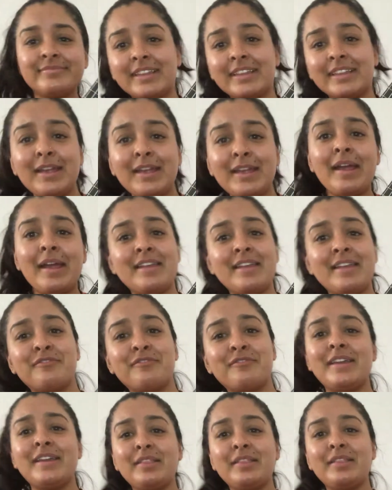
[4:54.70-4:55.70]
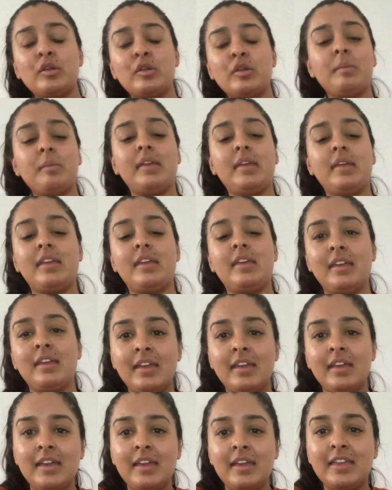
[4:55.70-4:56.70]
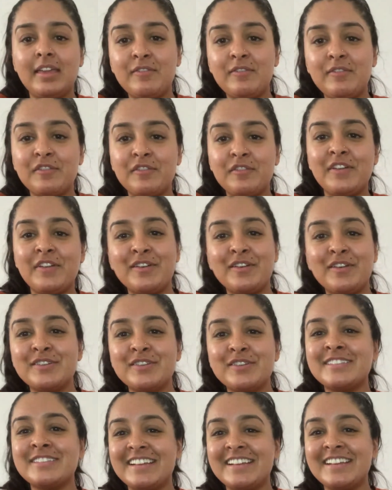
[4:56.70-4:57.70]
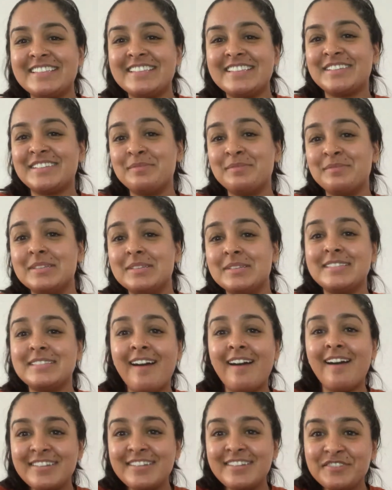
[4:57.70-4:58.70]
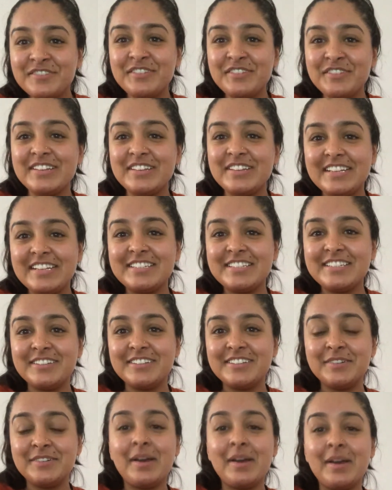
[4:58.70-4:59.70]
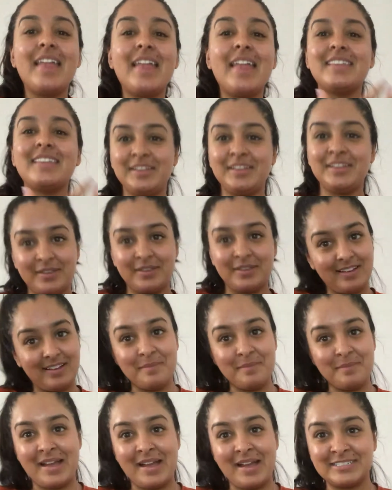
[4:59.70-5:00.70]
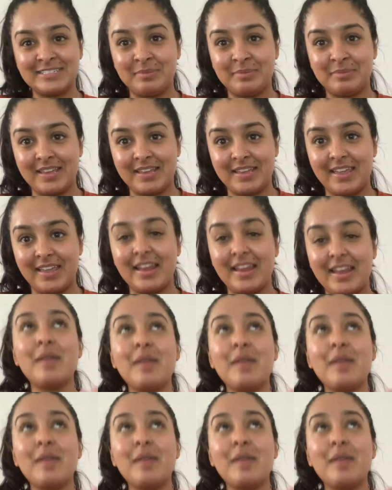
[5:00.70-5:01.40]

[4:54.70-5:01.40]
let your hand free a little bit, give your fingers a nice little massage if you need to, and then you can come back to playing it.